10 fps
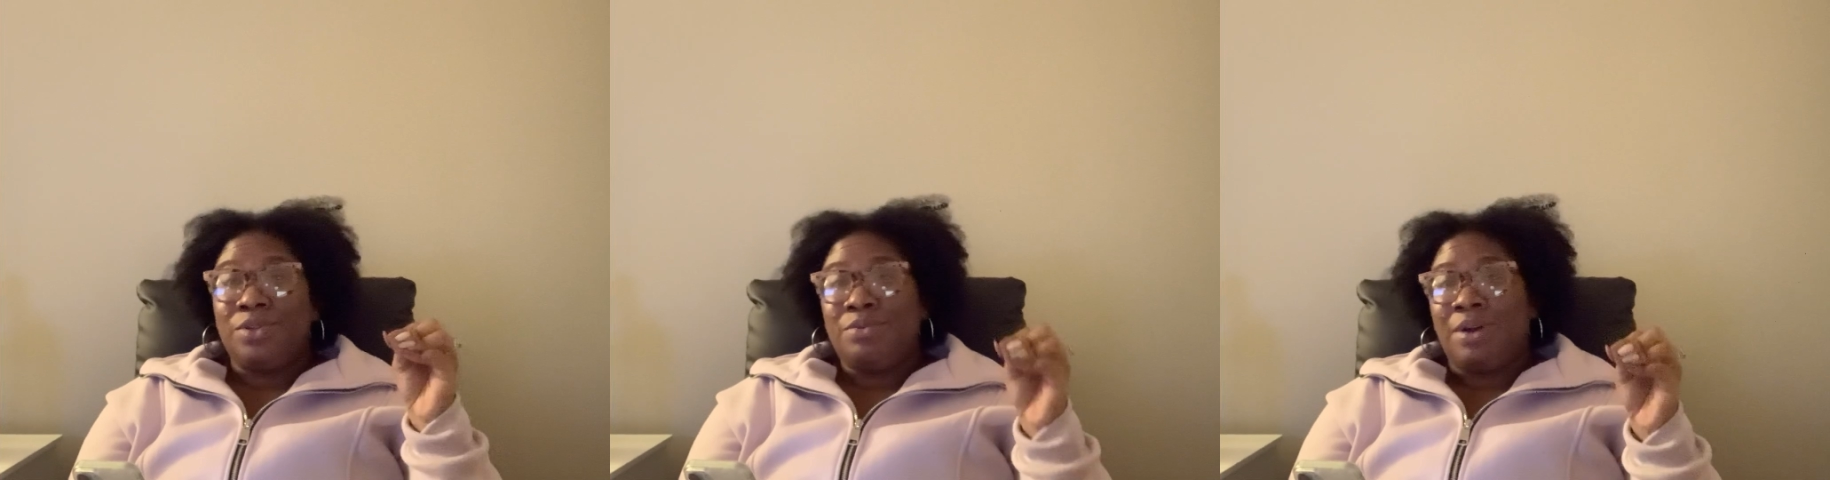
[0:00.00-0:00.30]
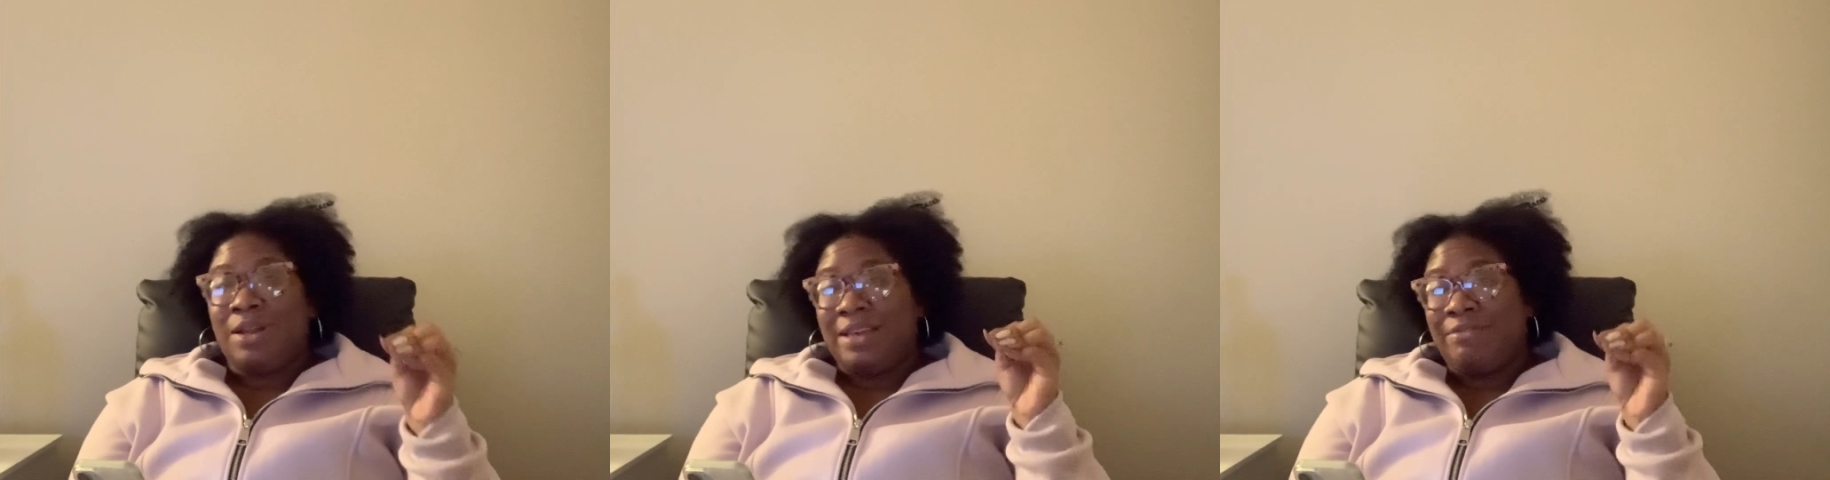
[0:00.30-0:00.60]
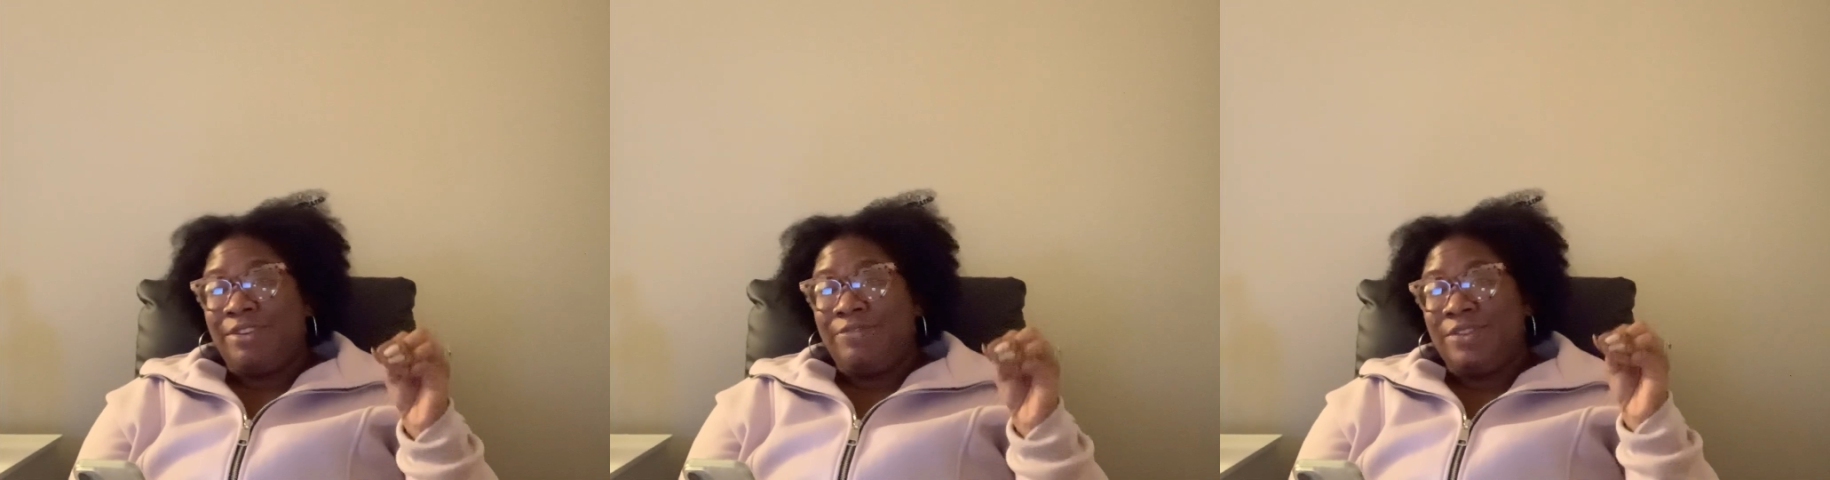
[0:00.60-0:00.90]
you are like
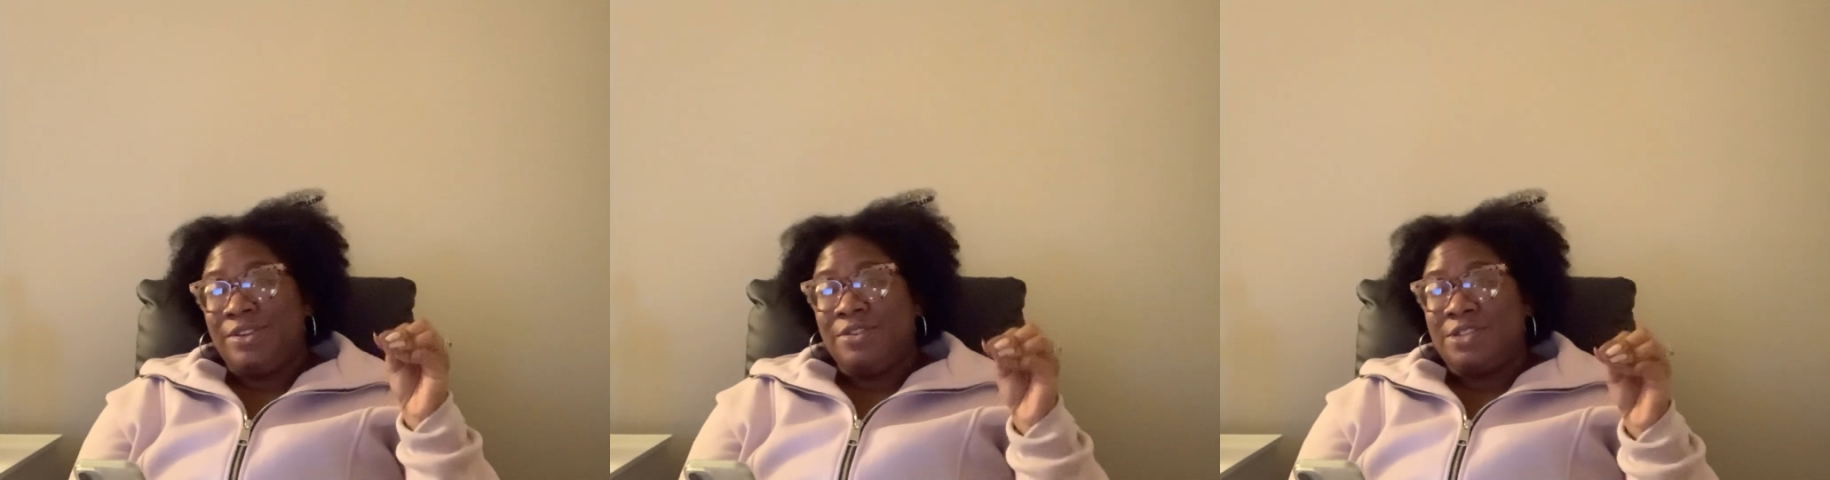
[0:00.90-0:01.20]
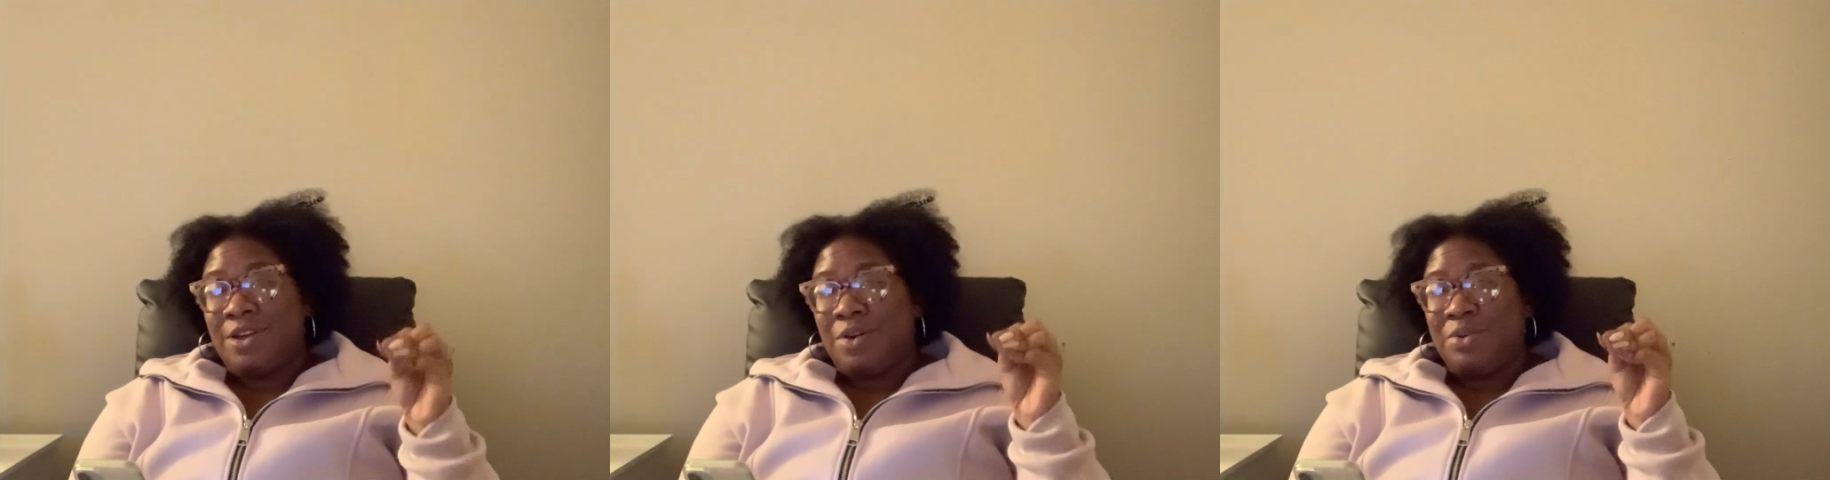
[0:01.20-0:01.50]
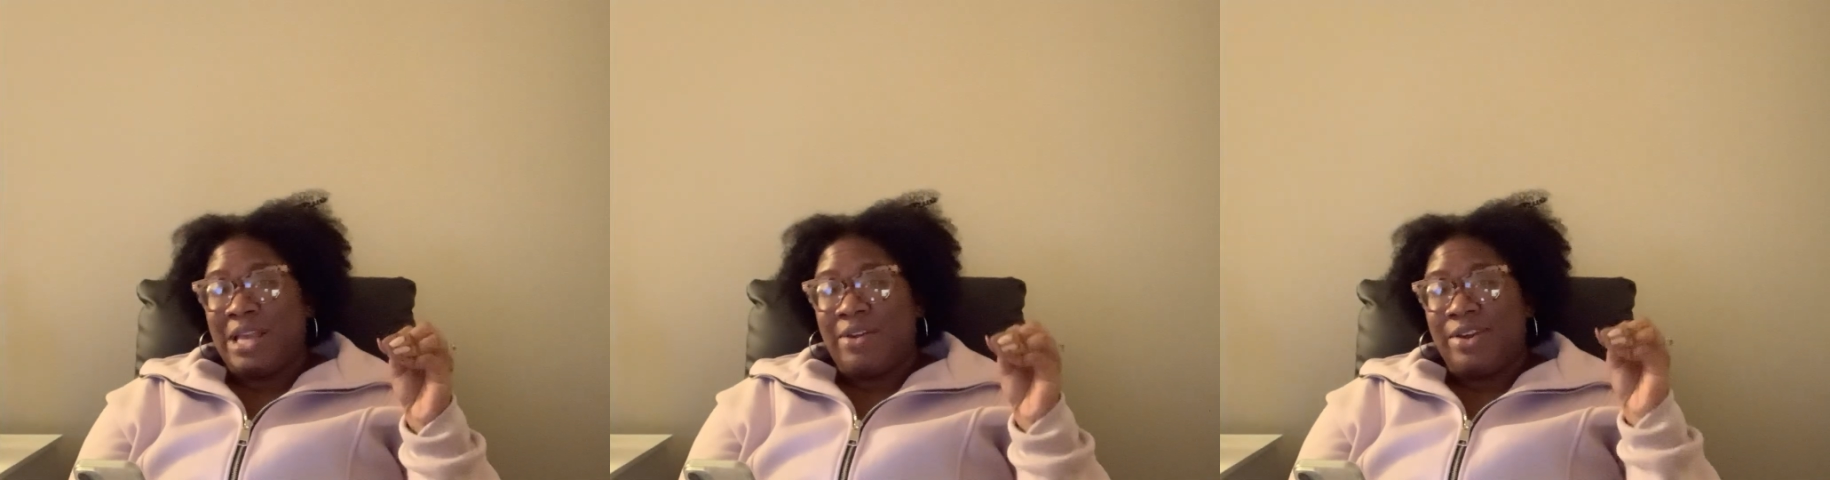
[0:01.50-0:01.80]
50 years old now,